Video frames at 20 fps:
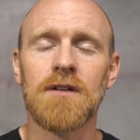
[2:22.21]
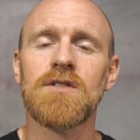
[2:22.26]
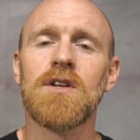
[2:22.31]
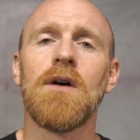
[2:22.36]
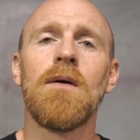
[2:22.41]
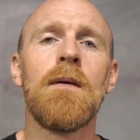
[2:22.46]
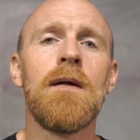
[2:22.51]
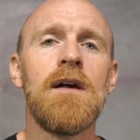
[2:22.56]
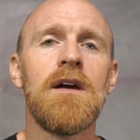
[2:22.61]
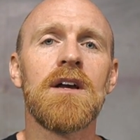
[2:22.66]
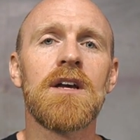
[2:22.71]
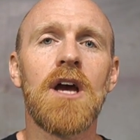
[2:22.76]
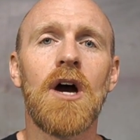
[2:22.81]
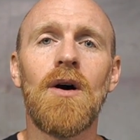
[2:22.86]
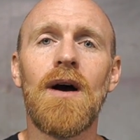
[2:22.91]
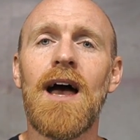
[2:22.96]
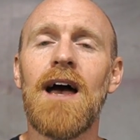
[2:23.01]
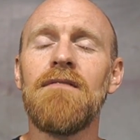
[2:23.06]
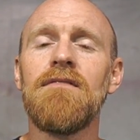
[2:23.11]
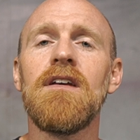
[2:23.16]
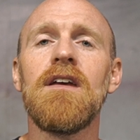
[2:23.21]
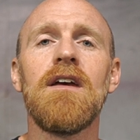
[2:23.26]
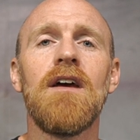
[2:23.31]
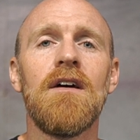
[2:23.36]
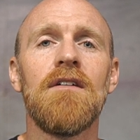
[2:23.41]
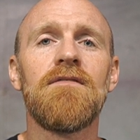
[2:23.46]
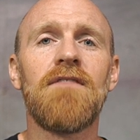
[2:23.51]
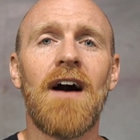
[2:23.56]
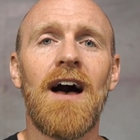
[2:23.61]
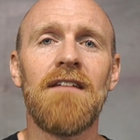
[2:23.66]
So go heavy,
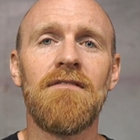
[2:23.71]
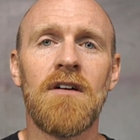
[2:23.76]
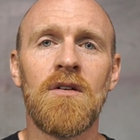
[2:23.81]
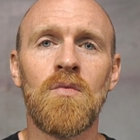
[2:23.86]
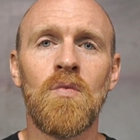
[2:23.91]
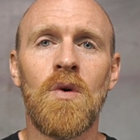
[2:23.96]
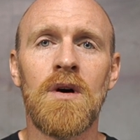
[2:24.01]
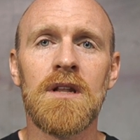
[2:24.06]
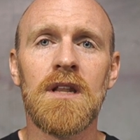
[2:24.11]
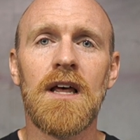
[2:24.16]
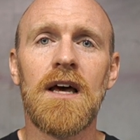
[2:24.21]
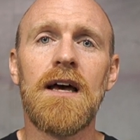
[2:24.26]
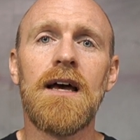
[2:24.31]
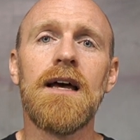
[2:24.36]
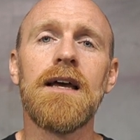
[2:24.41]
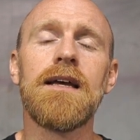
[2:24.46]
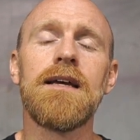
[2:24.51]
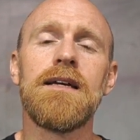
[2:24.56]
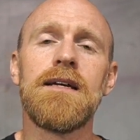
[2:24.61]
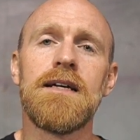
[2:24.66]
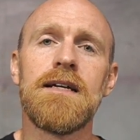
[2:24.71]
5 on one leg,